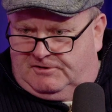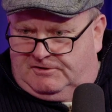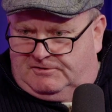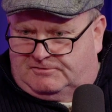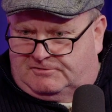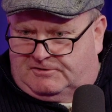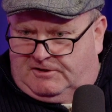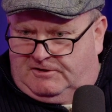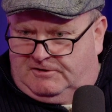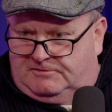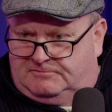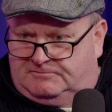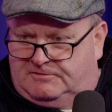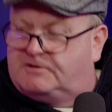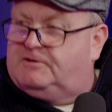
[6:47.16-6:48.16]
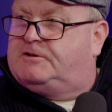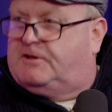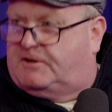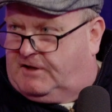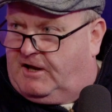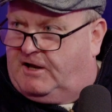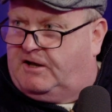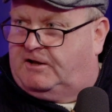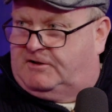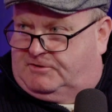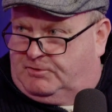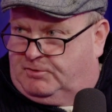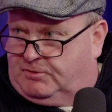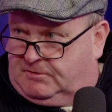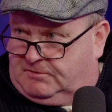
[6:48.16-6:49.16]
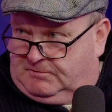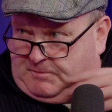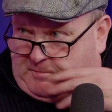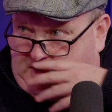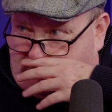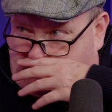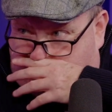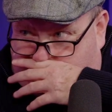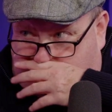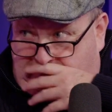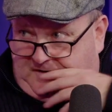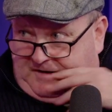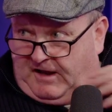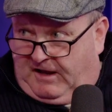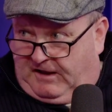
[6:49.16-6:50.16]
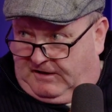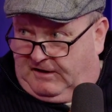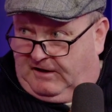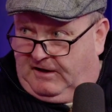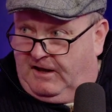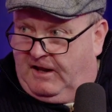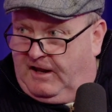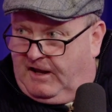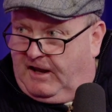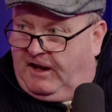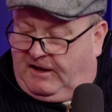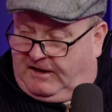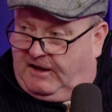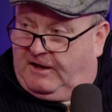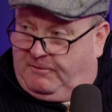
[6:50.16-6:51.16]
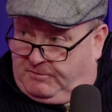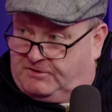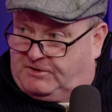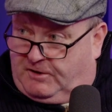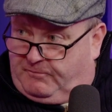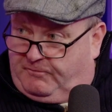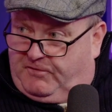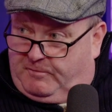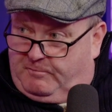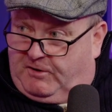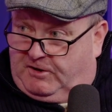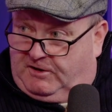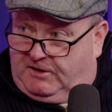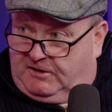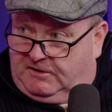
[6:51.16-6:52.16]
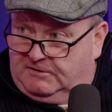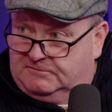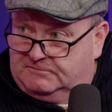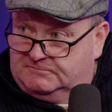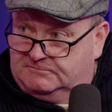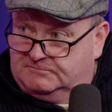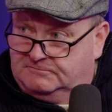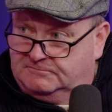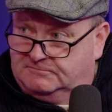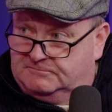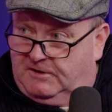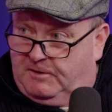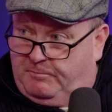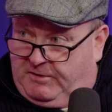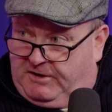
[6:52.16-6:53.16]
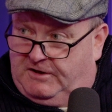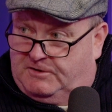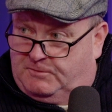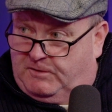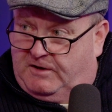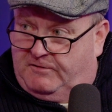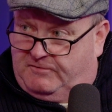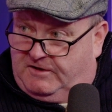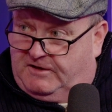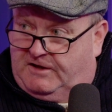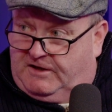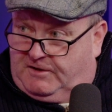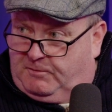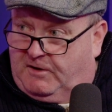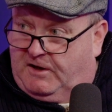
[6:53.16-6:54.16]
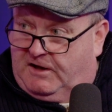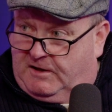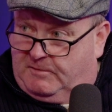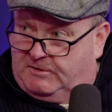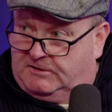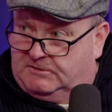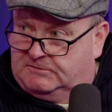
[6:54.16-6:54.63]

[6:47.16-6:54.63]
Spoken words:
It's like the guy next door. You remember? He was up for murder. He beat his wife to death with a hammer.